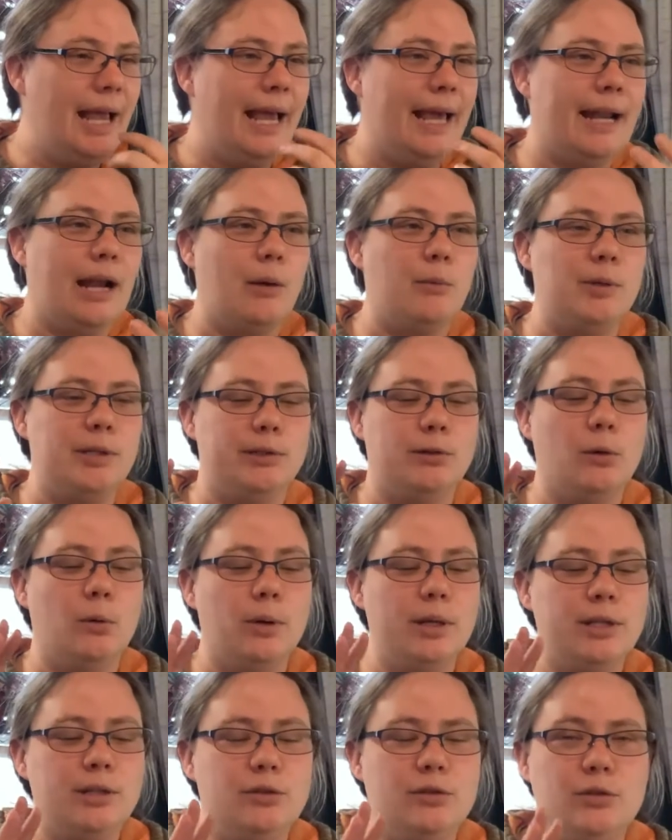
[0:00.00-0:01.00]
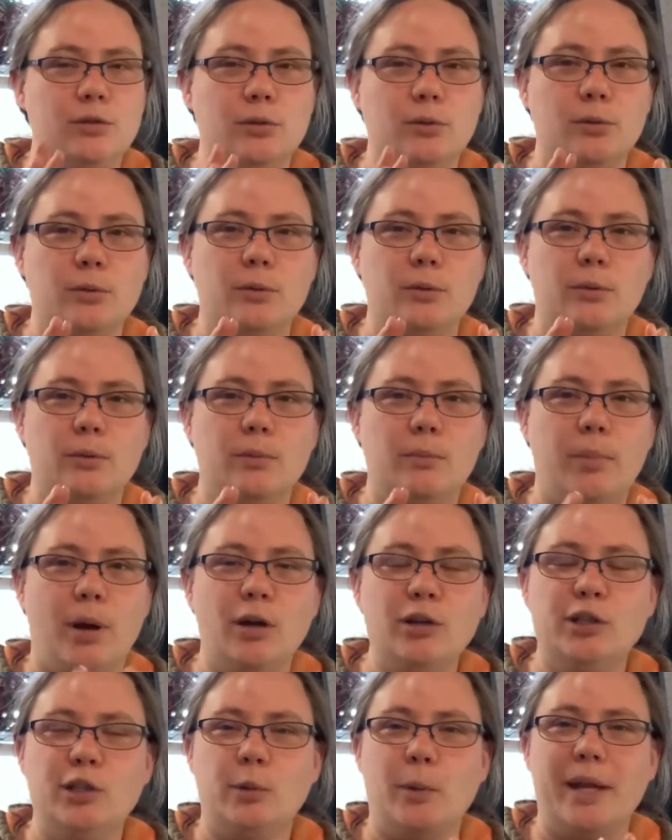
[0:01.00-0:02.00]
And I was going to
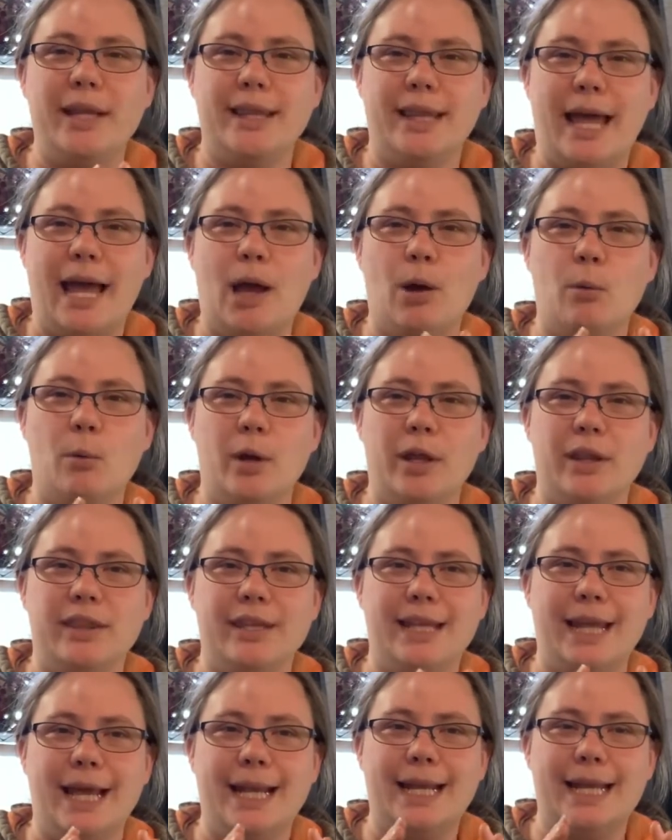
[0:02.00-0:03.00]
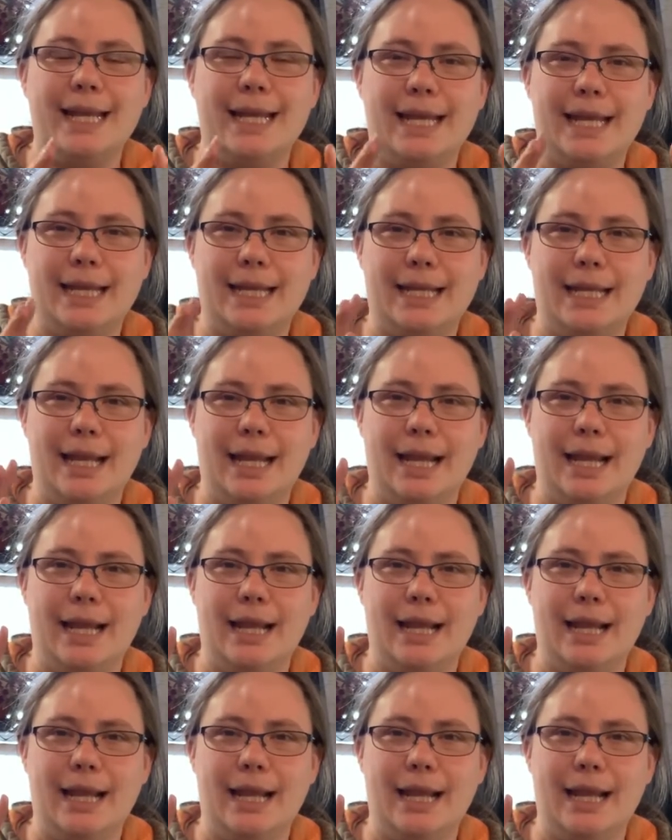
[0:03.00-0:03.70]
punctuate that with getting in